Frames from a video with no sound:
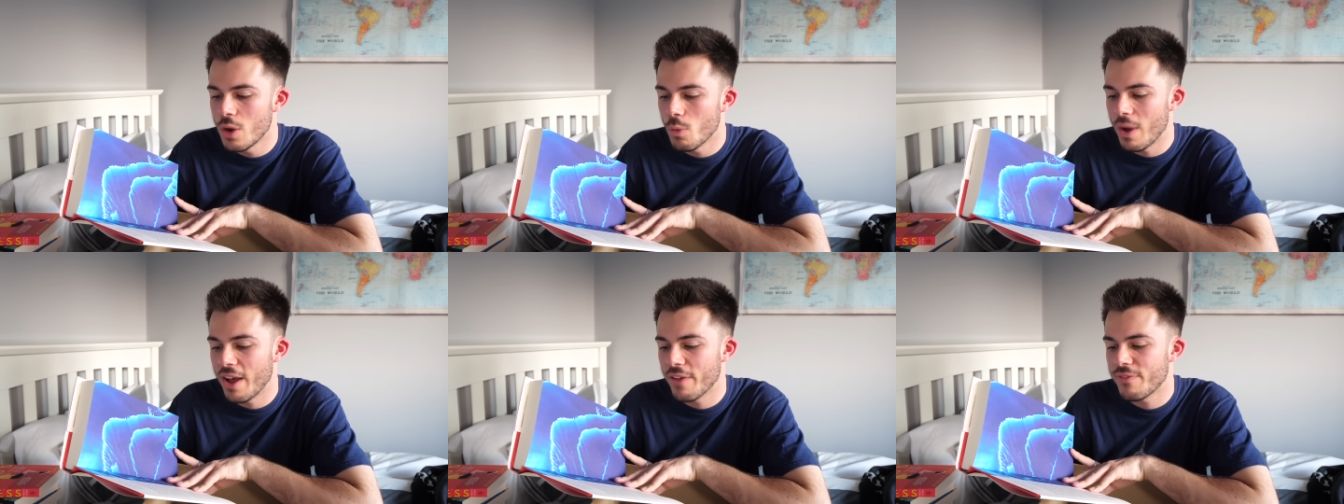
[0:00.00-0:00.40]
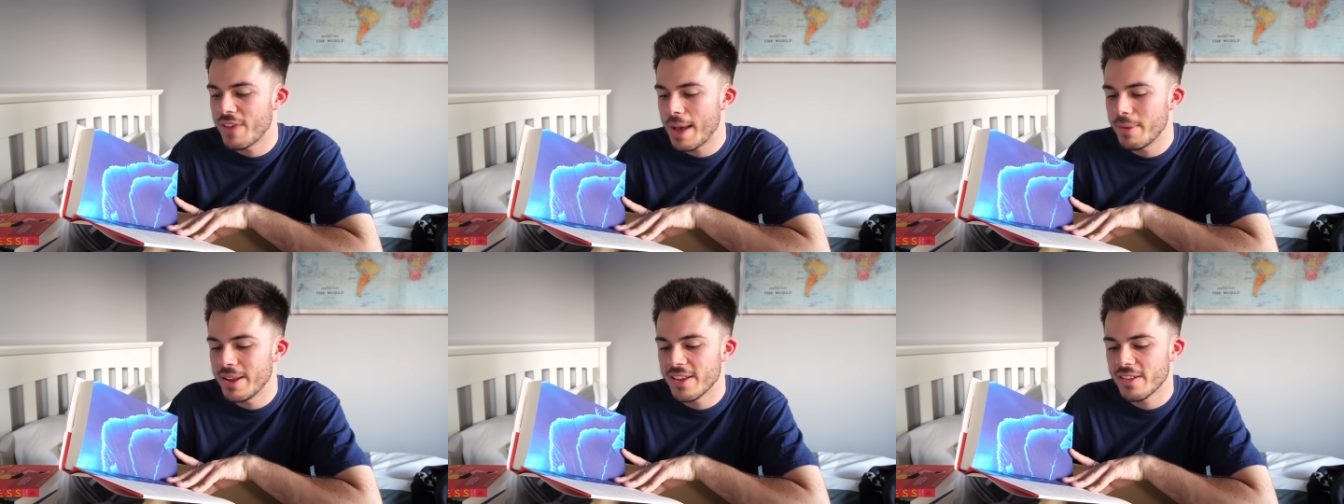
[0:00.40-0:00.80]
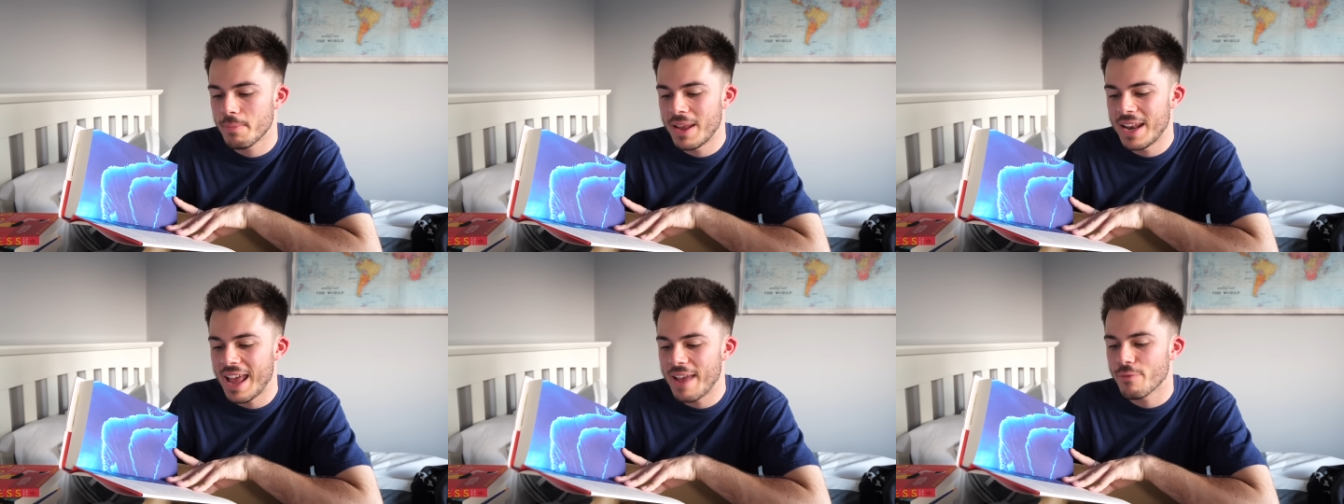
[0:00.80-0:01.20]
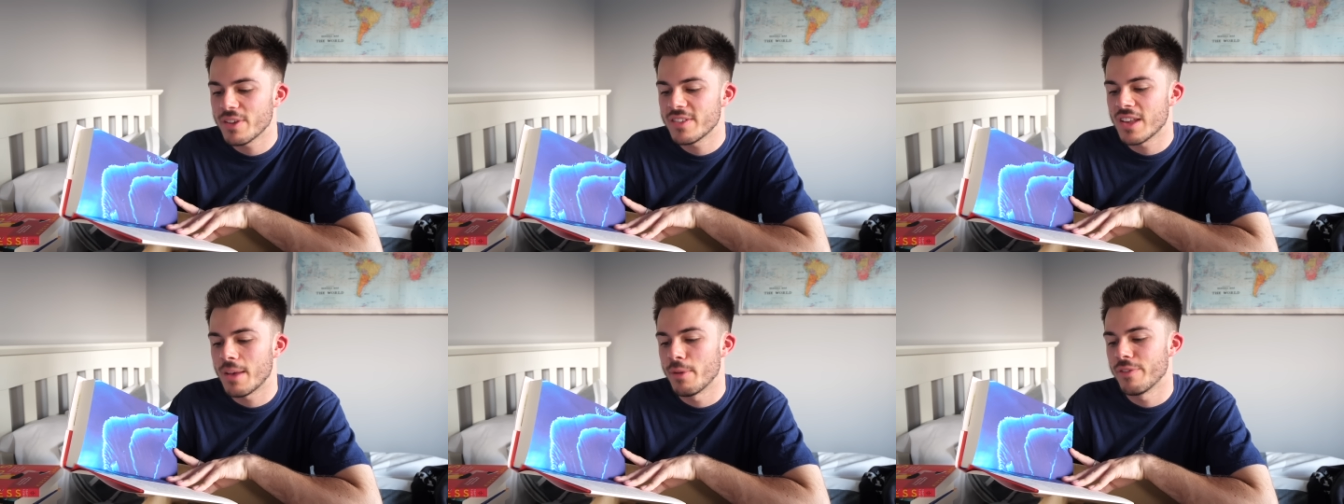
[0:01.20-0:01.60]
where her family has spent every
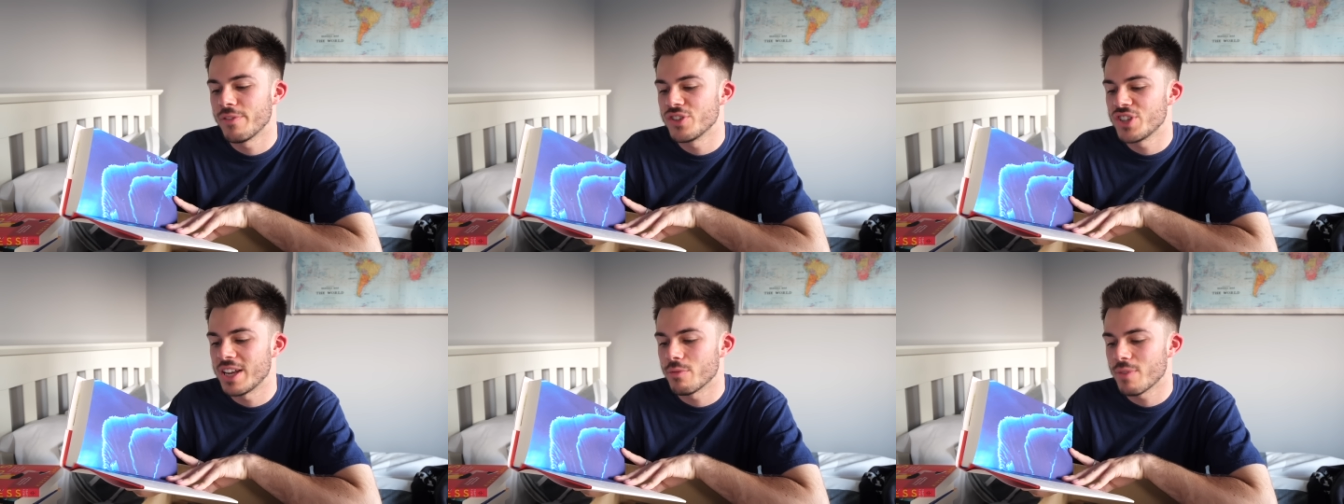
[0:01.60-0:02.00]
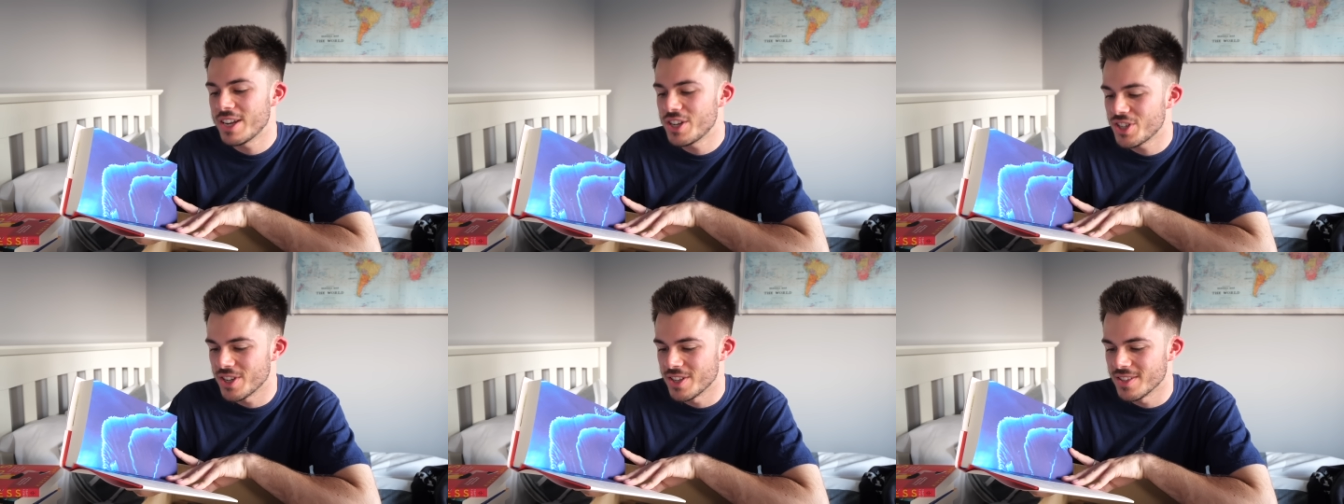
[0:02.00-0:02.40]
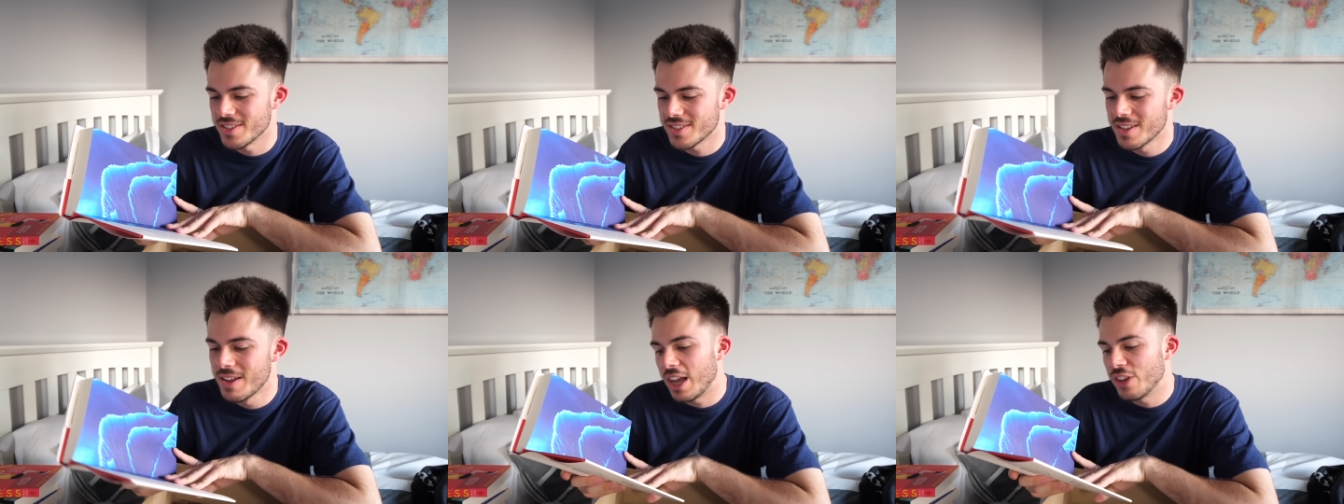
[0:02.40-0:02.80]
summer for generations.